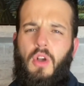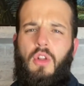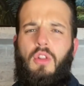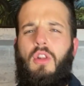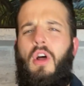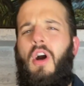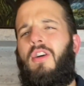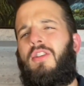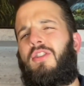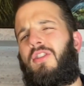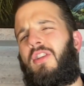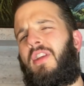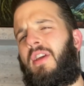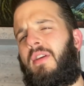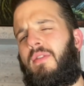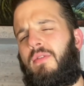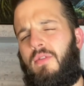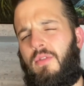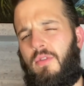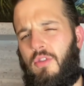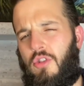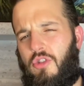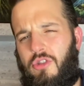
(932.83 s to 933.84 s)
Long
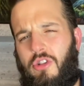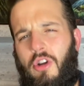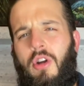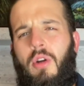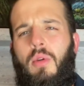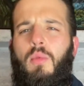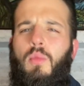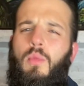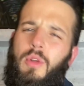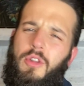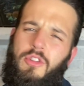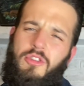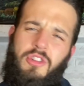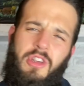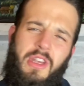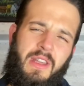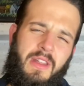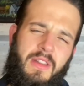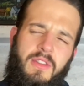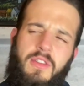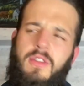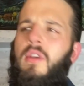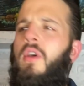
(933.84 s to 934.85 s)
sleeve shirt with
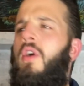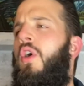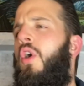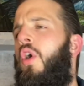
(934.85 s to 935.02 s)
jeans,